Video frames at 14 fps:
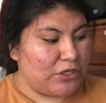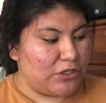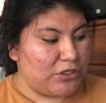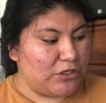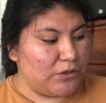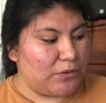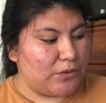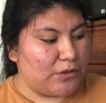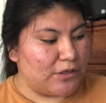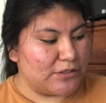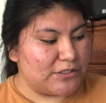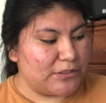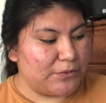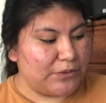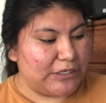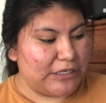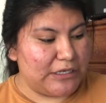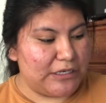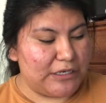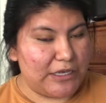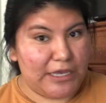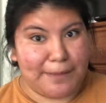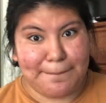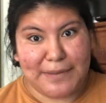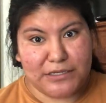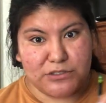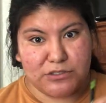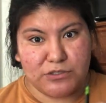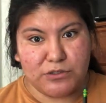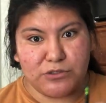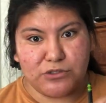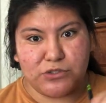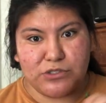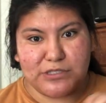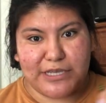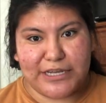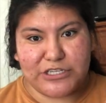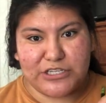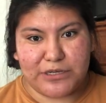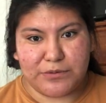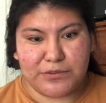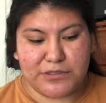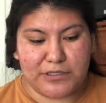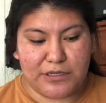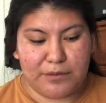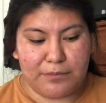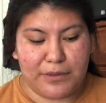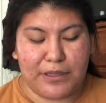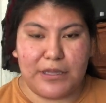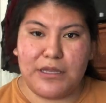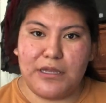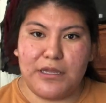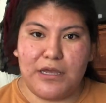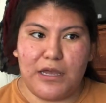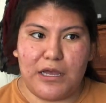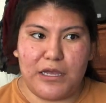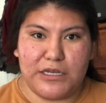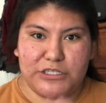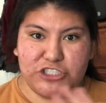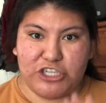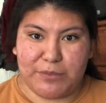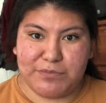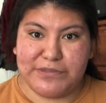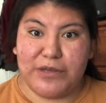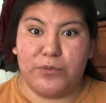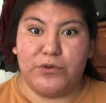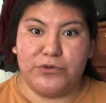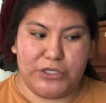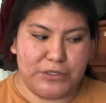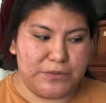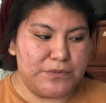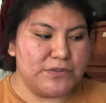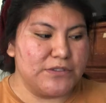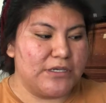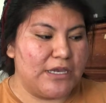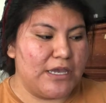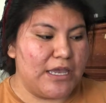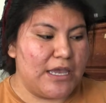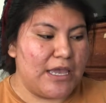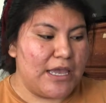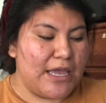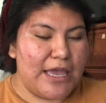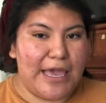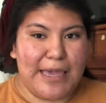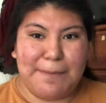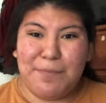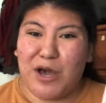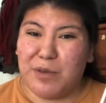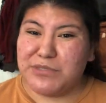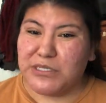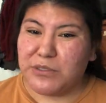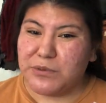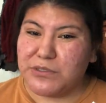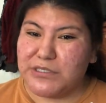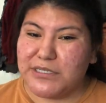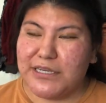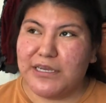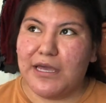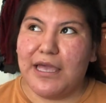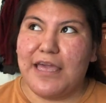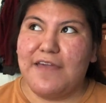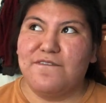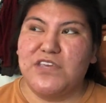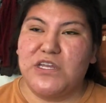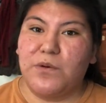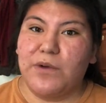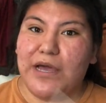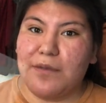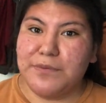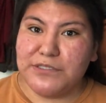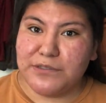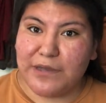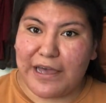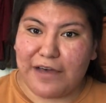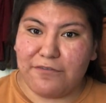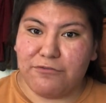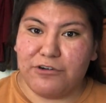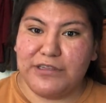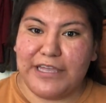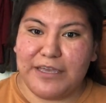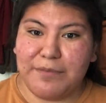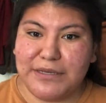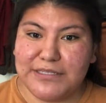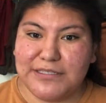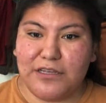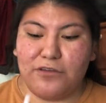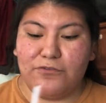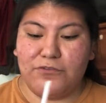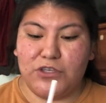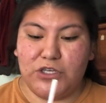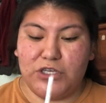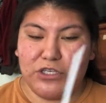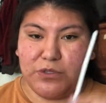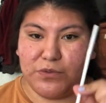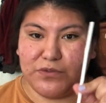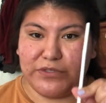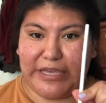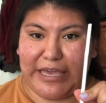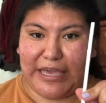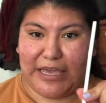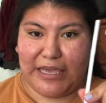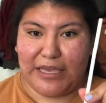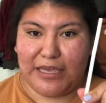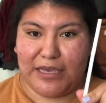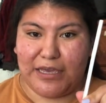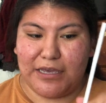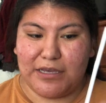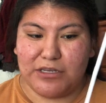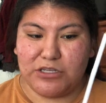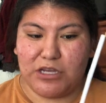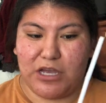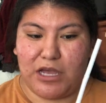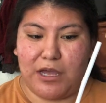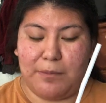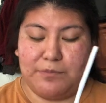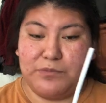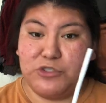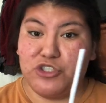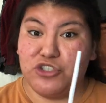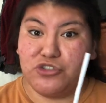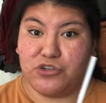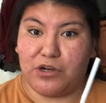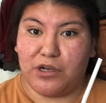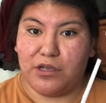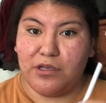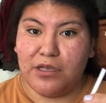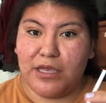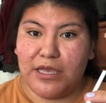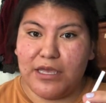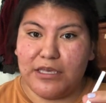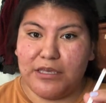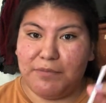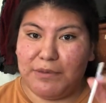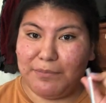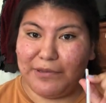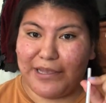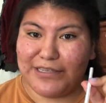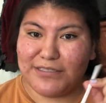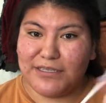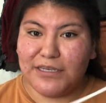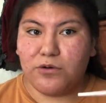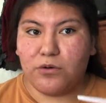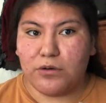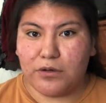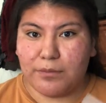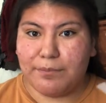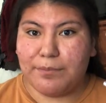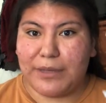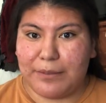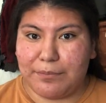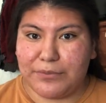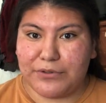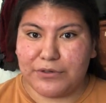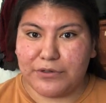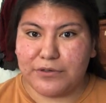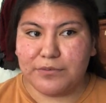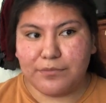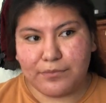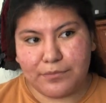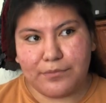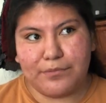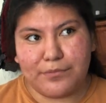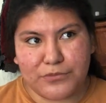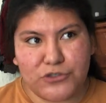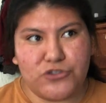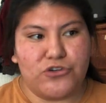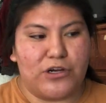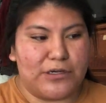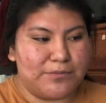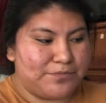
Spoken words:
You'll also need a pencil to sketch out some shapes that we'll use. A popsicle stick, if you don't happen to have one like myself, you can use a straw. It could be plastic or paper straw.